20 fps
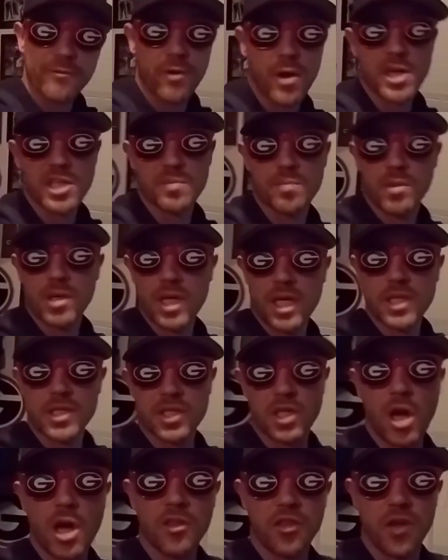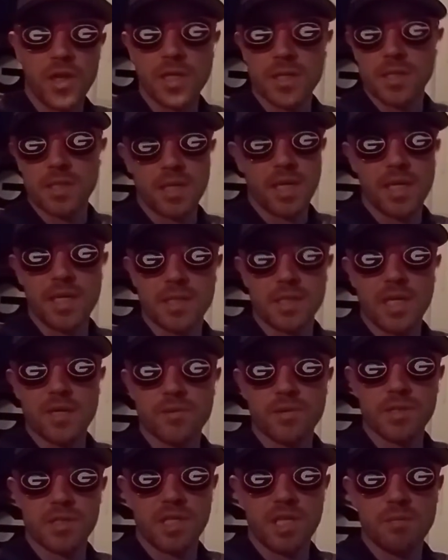a freshman. He saw things today he's
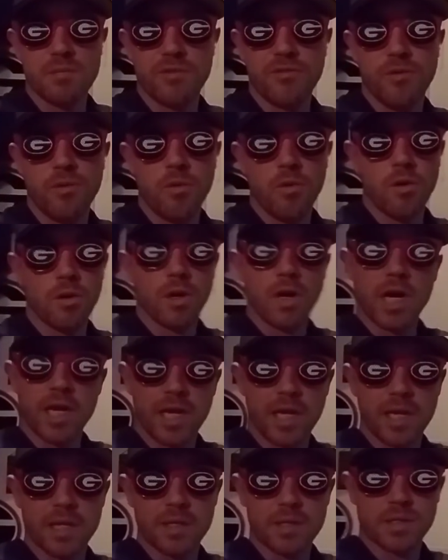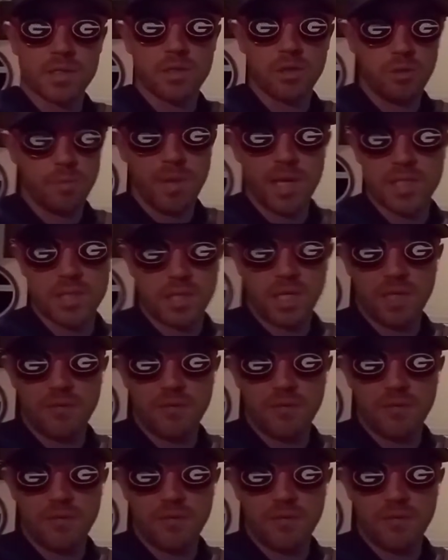never seen before against the best